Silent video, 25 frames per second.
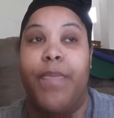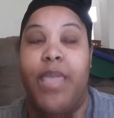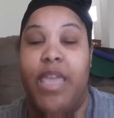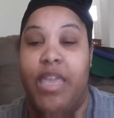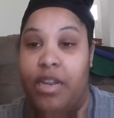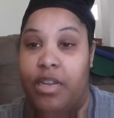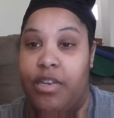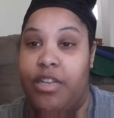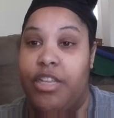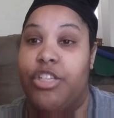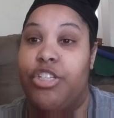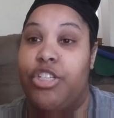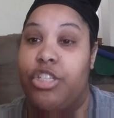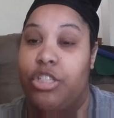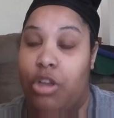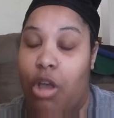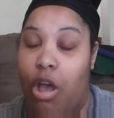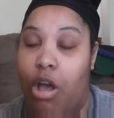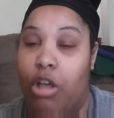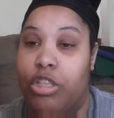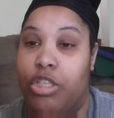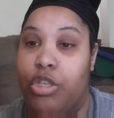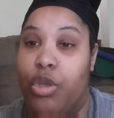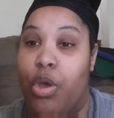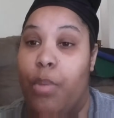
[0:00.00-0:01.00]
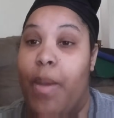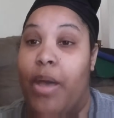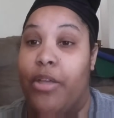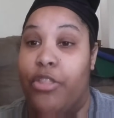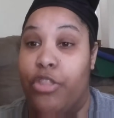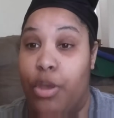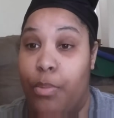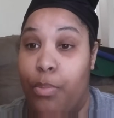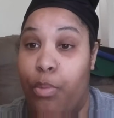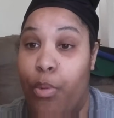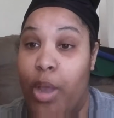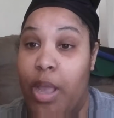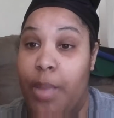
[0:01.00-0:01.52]
In addition, also about
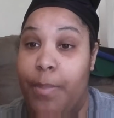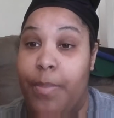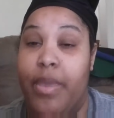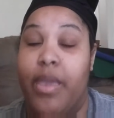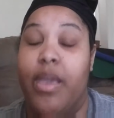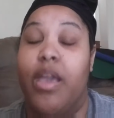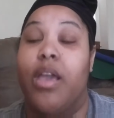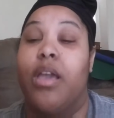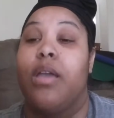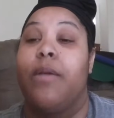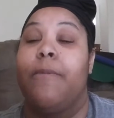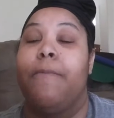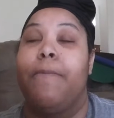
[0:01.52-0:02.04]
the appointment.